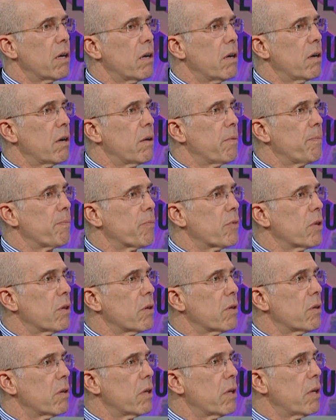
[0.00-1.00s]
um,
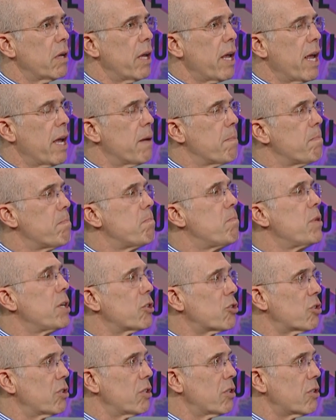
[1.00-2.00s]

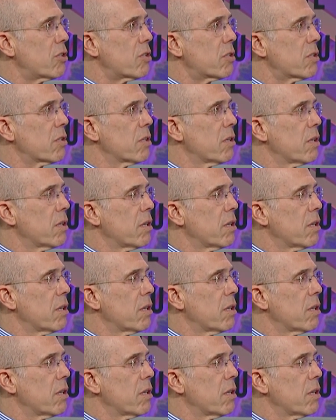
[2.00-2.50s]
ambitious,